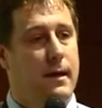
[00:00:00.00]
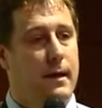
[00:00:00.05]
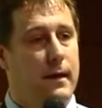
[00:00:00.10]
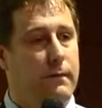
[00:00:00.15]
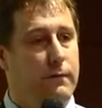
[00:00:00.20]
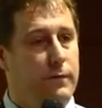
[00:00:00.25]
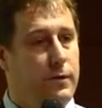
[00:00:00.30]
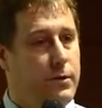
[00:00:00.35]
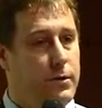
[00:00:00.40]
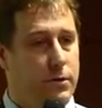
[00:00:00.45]

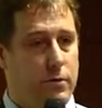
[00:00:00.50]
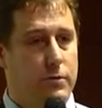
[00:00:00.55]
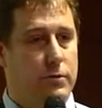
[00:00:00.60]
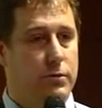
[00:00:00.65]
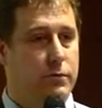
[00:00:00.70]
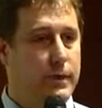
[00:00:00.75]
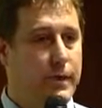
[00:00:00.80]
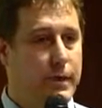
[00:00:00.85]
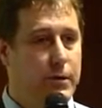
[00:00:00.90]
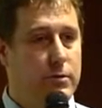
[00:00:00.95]
if you don't
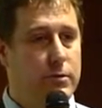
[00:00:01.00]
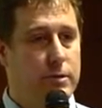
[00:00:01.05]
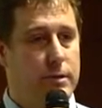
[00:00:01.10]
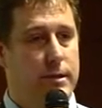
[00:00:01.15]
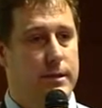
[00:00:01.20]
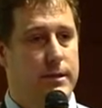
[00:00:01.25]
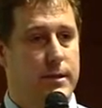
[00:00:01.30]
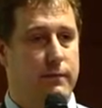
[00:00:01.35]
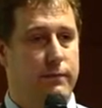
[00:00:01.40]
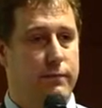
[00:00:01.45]
reuse
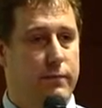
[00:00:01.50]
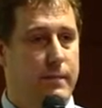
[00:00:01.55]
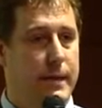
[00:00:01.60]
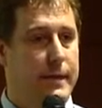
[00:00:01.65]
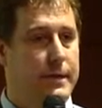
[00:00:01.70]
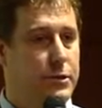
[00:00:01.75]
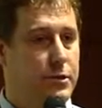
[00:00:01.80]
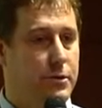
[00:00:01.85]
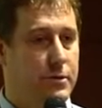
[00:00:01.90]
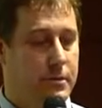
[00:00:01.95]
this
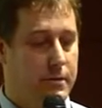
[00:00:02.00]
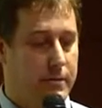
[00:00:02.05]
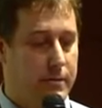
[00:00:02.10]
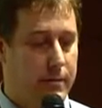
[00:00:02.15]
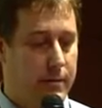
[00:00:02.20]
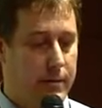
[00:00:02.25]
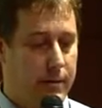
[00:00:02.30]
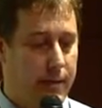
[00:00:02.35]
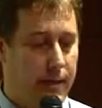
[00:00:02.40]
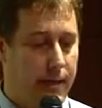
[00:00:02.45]
information
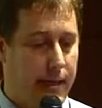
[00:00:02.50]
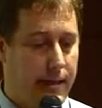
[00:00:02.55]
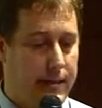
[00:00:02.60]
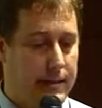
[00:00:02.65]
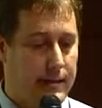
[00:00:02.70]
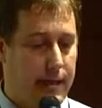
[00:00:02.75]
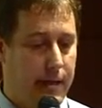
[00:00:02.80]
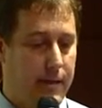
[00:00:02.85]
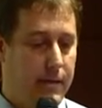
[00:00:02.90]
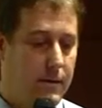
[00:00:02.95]
in the
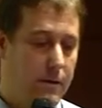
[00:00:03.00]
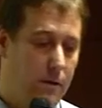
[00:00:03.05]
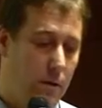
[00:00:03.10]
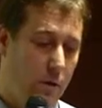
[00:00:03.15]
end. And